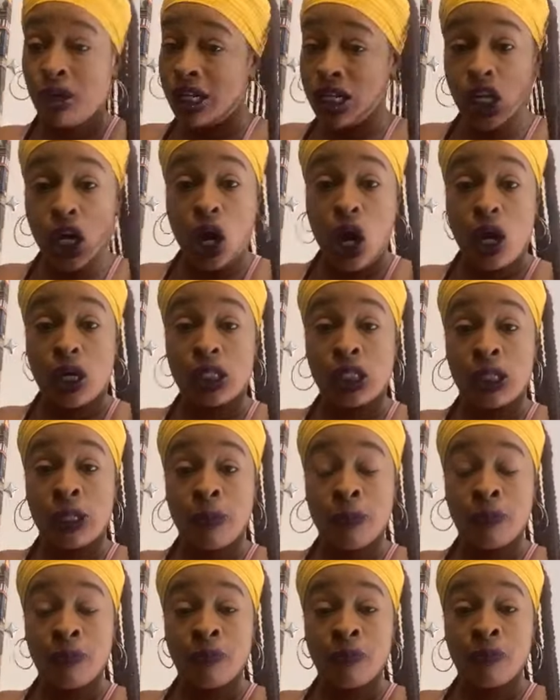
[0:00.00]
Real
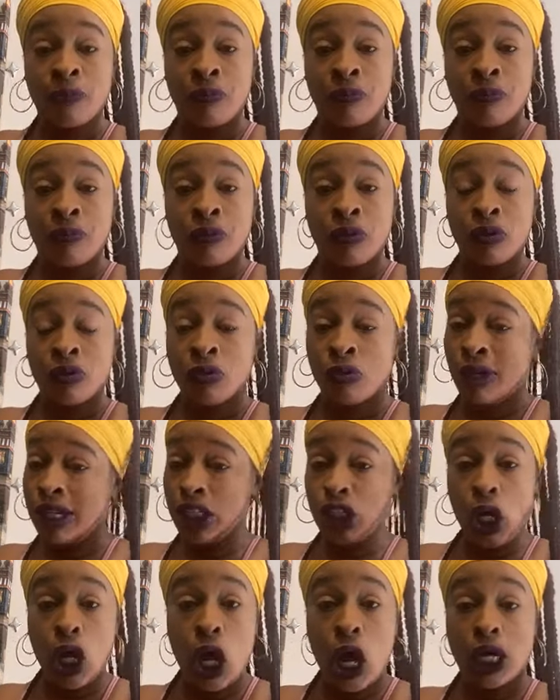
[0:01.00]
talks,
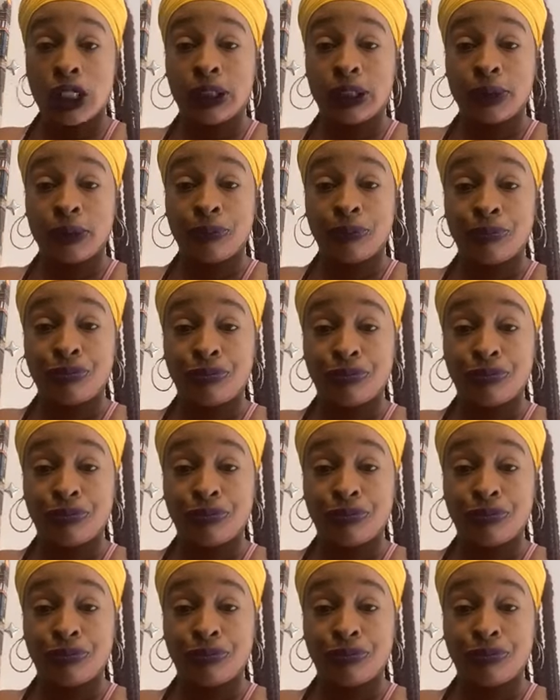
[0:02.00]
real talks.